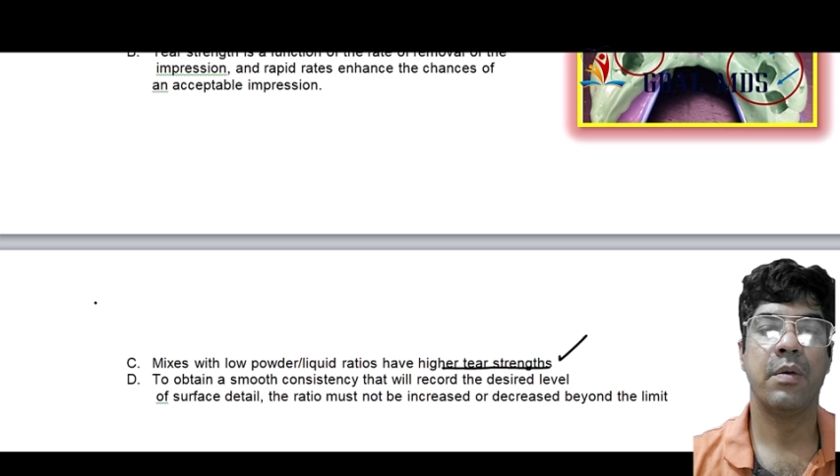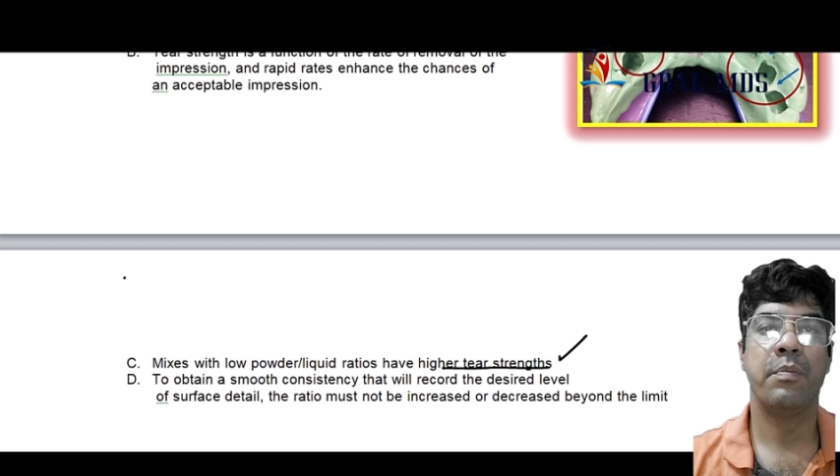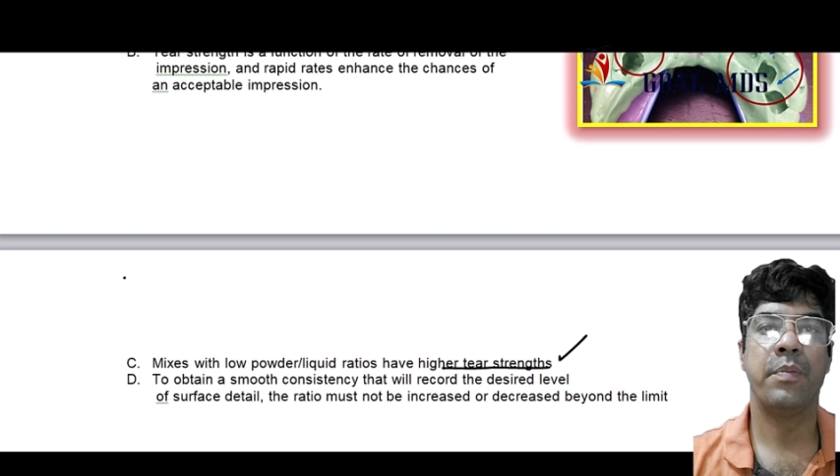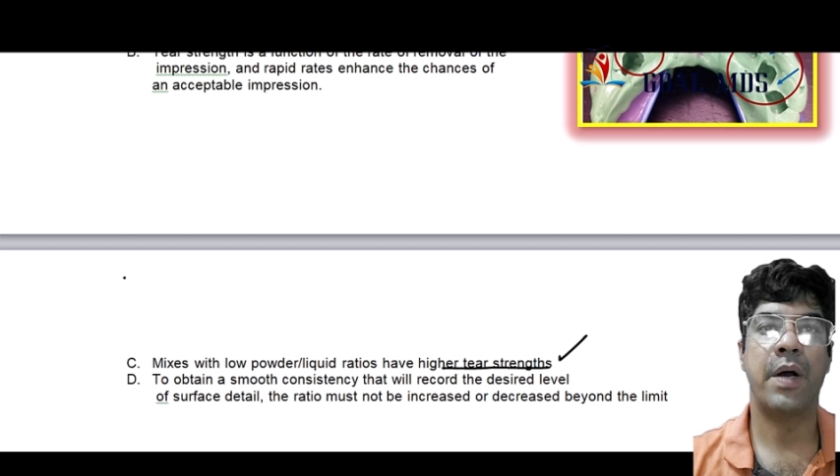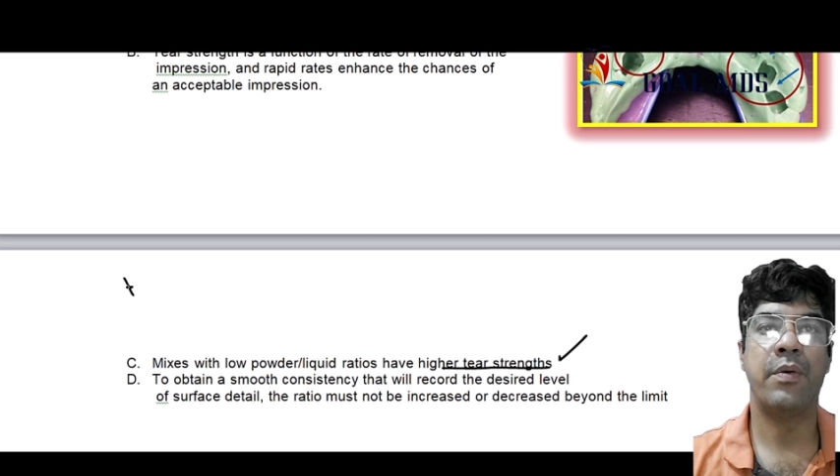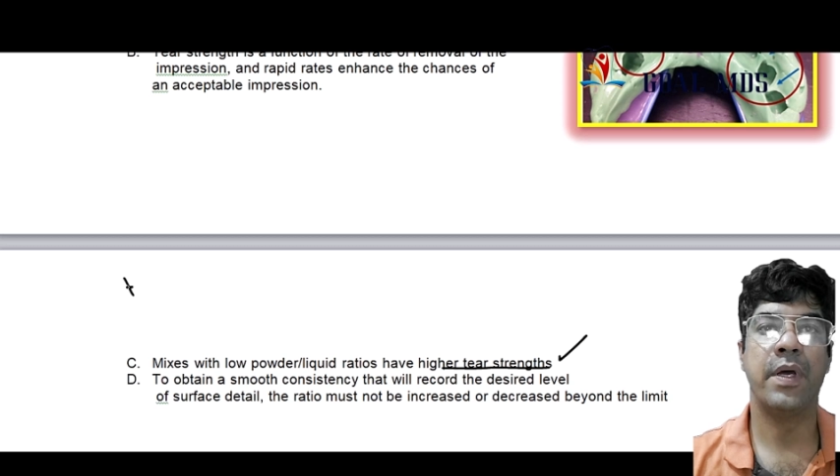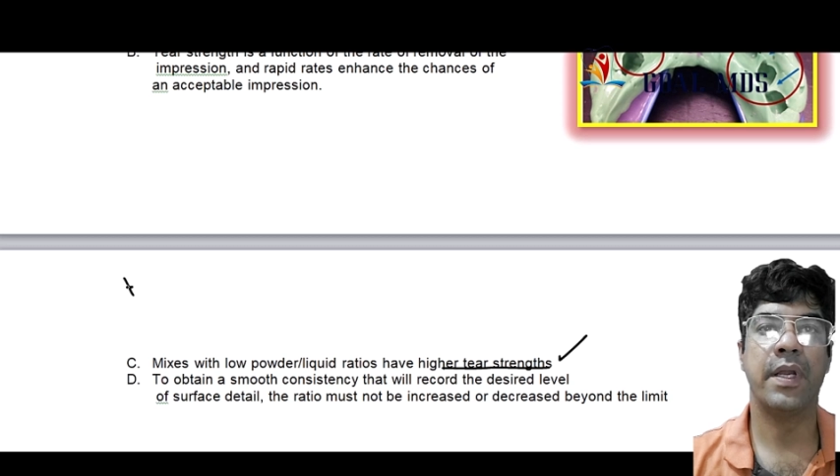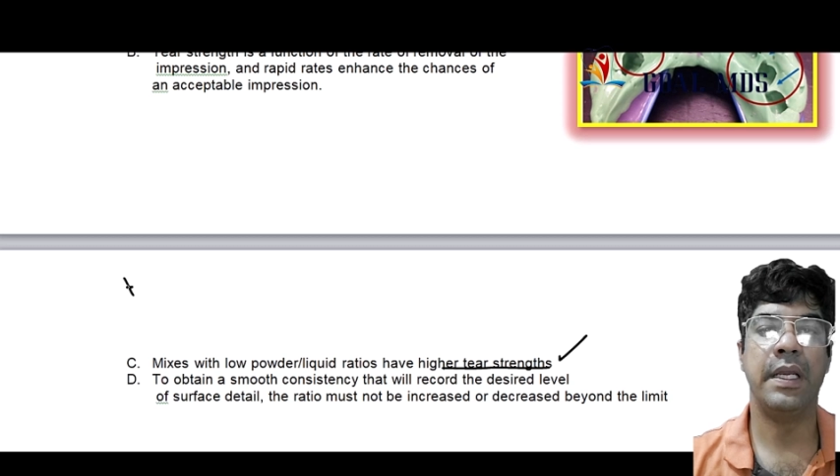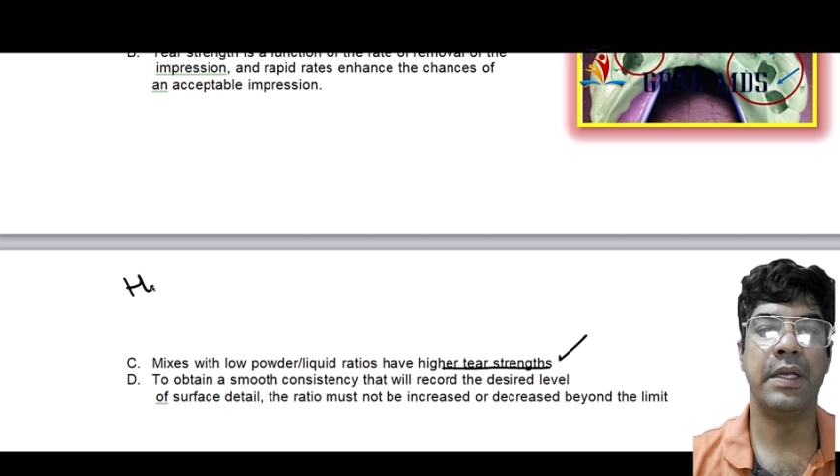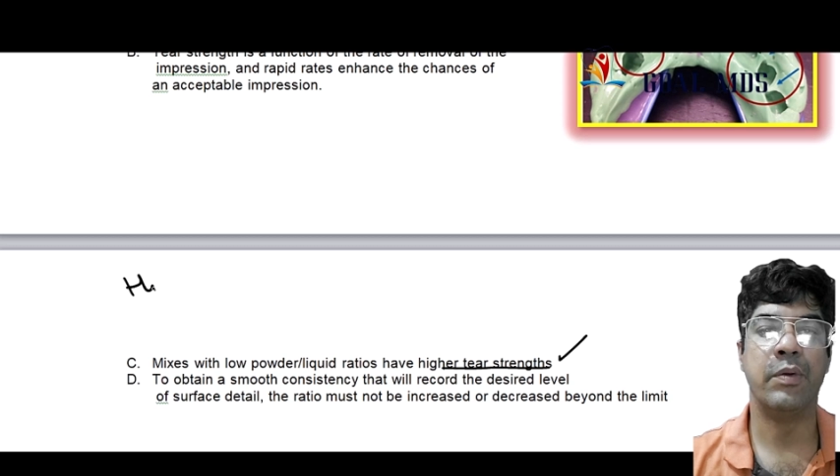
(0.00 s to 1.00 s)
powder
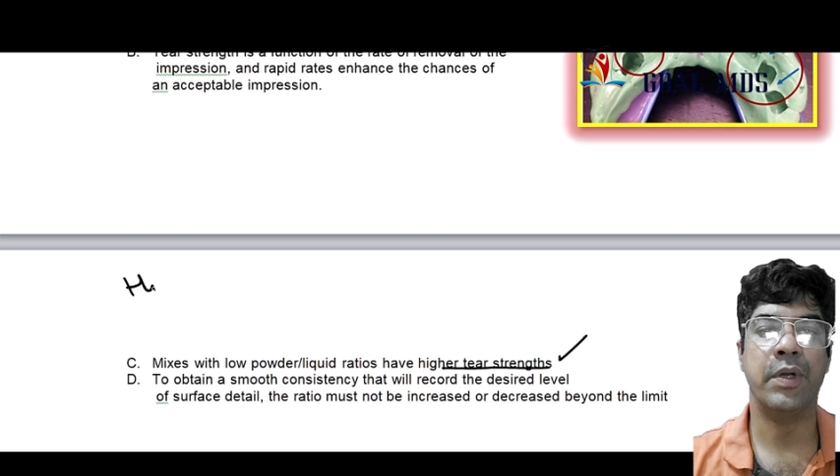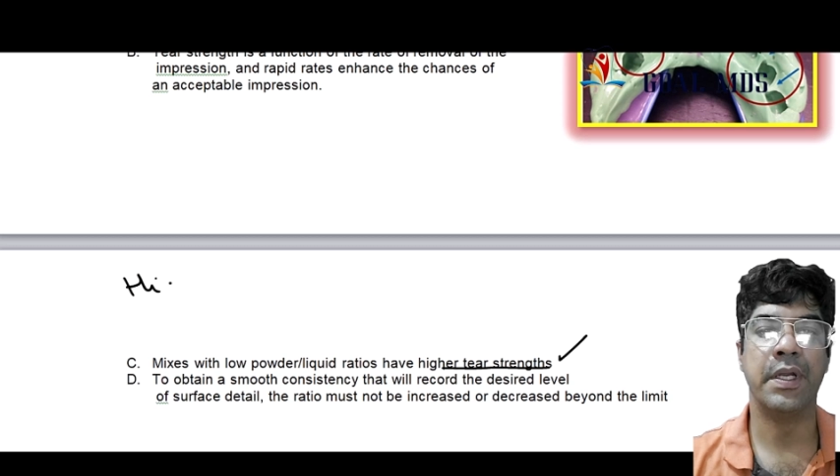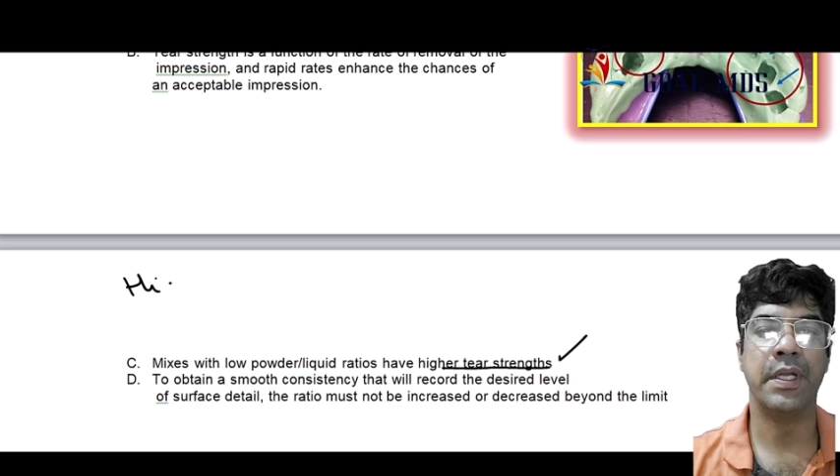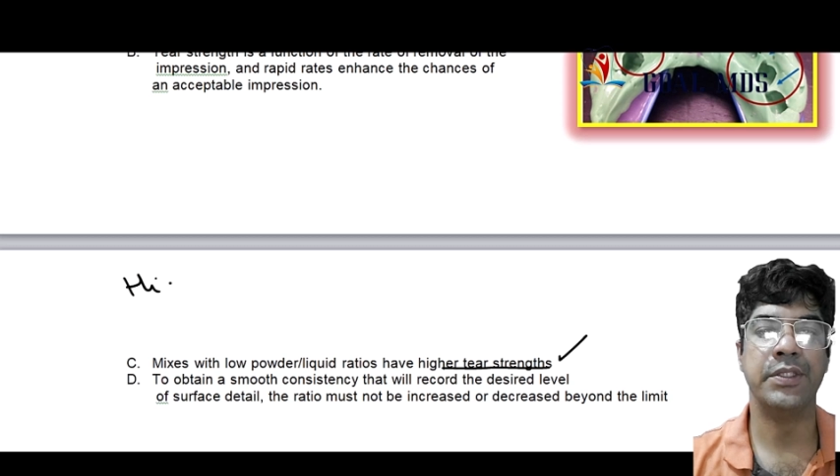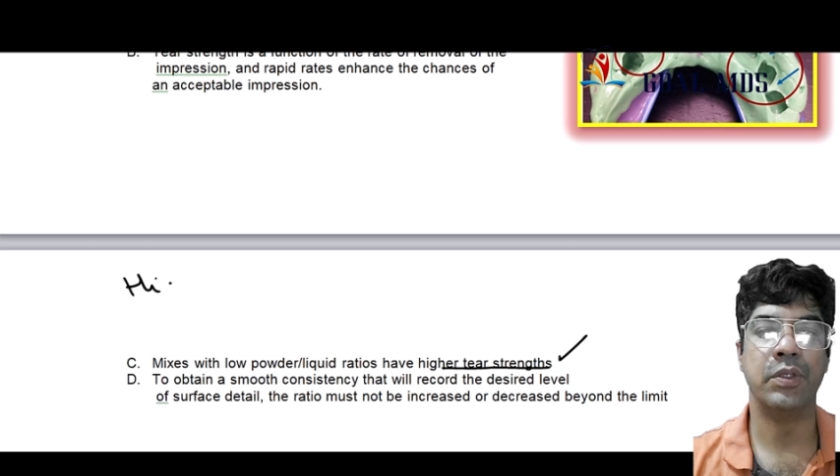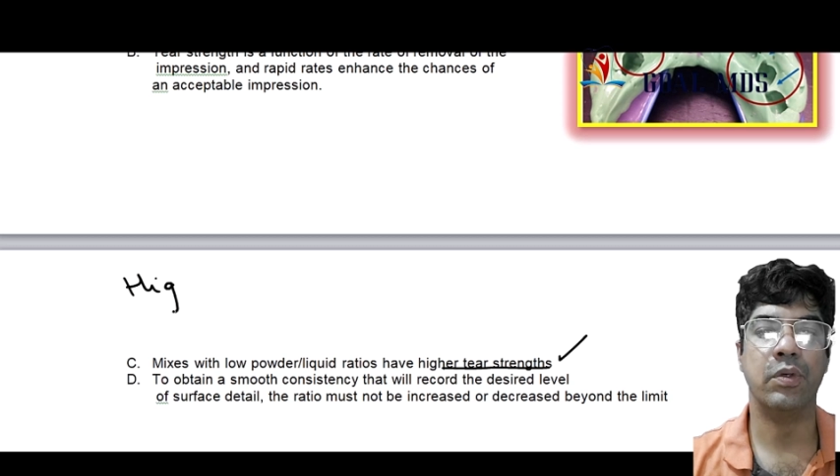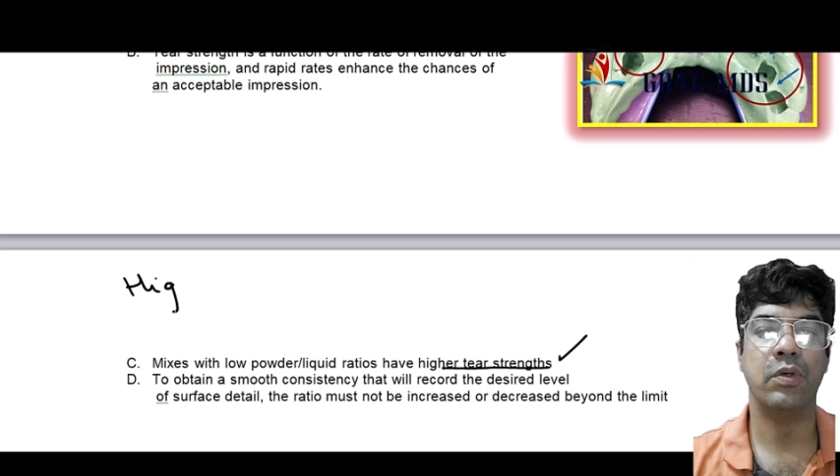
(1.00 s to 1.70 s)
liquid ratio